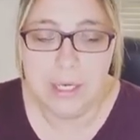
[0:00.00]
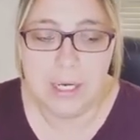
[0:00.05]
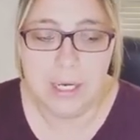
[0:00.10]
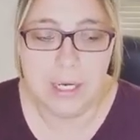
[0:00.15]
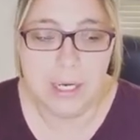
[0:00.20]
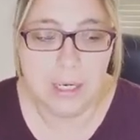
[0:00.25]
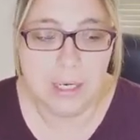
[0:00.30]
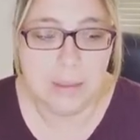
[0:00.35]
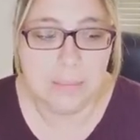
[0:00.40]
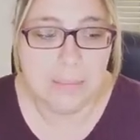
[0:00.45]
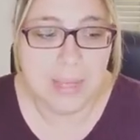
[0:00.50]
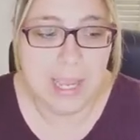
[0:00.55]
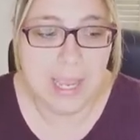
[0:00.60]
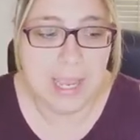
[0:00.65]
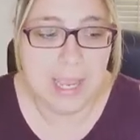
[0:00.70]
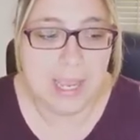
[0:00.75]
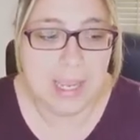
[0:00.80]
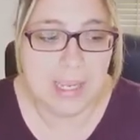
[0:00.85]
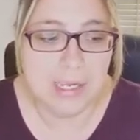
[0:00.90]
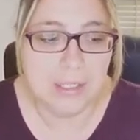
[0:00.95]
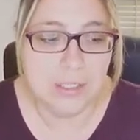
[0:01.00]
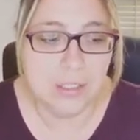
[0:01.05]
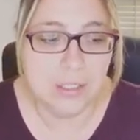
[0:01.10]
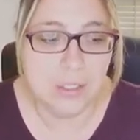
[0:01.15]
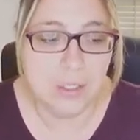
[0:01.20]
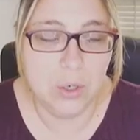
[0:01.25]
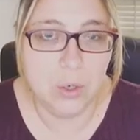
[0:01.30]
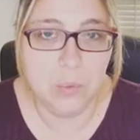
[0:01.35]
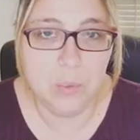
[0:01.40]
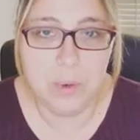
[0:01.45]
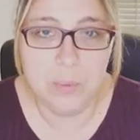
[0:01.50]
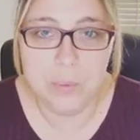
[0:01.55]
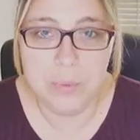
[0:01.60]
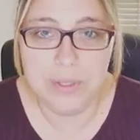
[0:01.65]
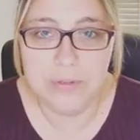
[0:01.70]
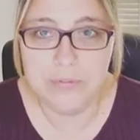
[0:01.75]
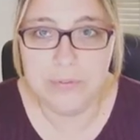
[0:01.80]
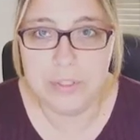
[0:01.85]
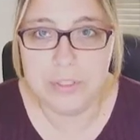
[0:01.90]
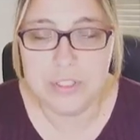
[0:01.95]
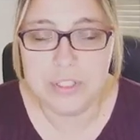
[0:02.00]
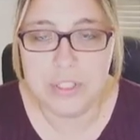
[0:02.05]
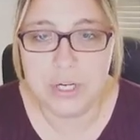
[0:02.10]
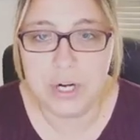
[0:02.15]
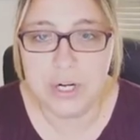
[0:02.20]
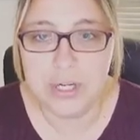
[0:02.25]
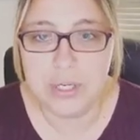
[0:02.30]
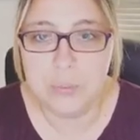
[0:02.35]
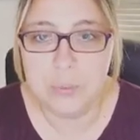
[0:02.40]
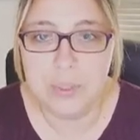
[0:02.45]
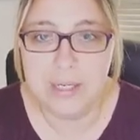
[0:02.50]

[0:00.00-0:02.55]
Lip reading: When we first started,